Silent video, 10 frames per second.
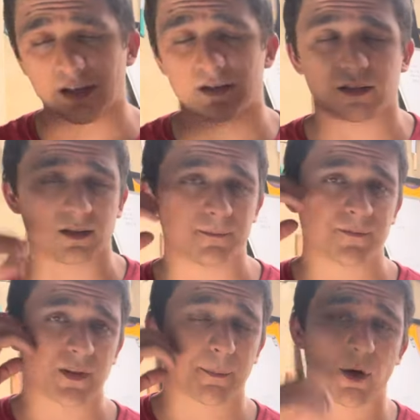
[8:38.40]
the,
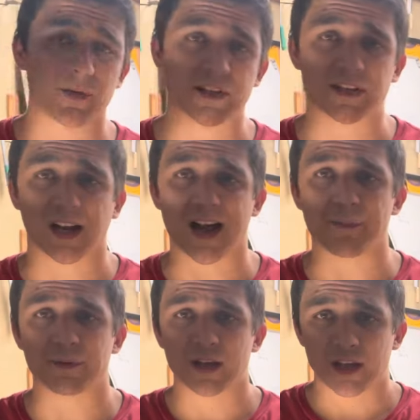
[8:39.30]
the pelvis is a
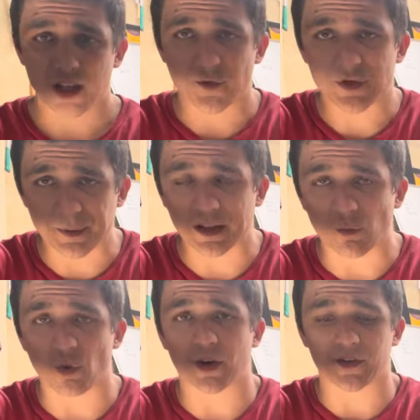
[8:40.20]
cup, if you're
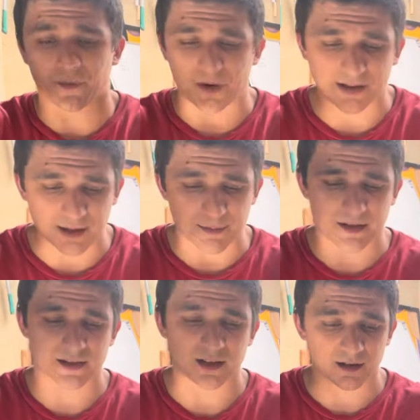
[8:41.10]
spilling water at the front, that
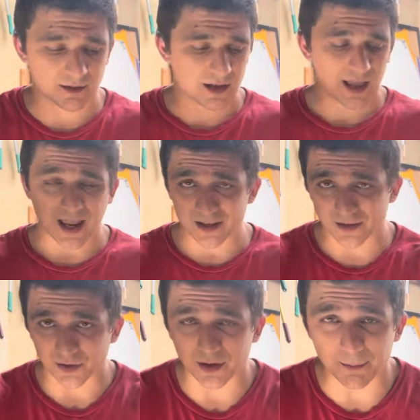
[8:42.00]
means the
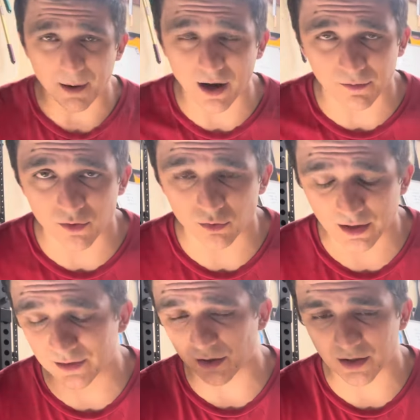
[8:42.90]
anterior part of you,
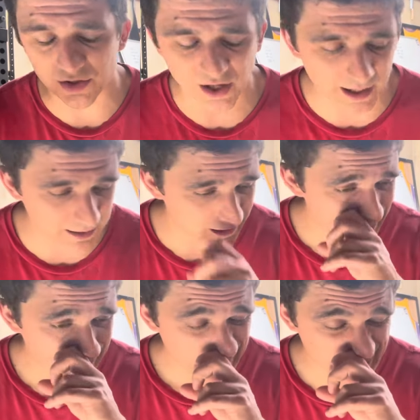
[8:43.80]
the anterior chain,
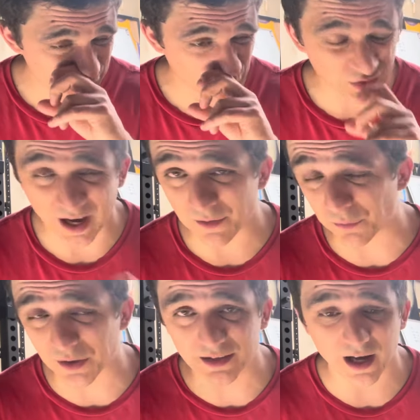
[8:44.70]
it's too tight and
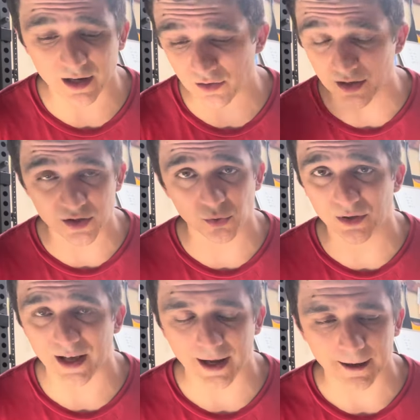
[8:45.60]
freaked out and you got to sort
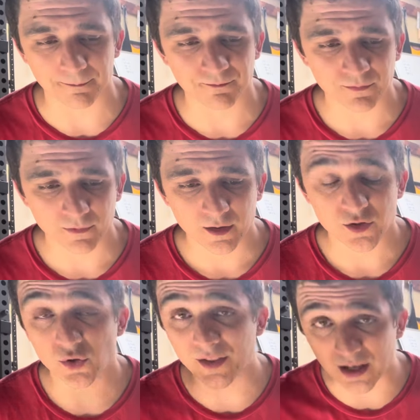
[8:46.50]
that out.
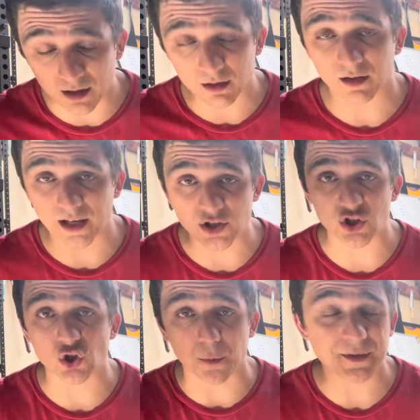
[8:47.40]
So then it
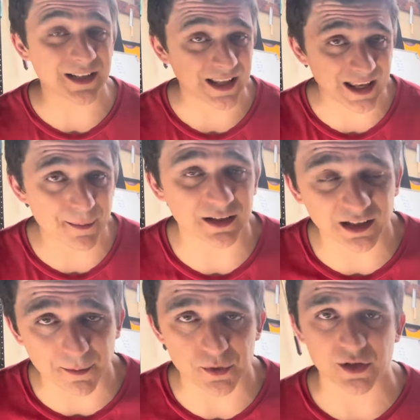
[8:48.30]
stops
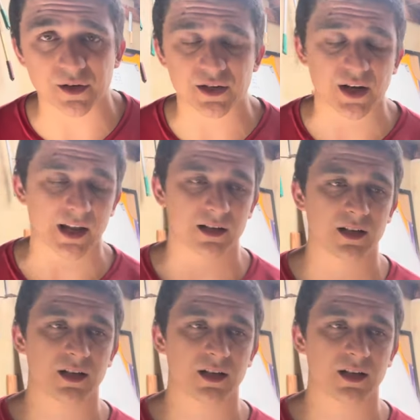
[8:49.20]
inhibiting the posterior chain.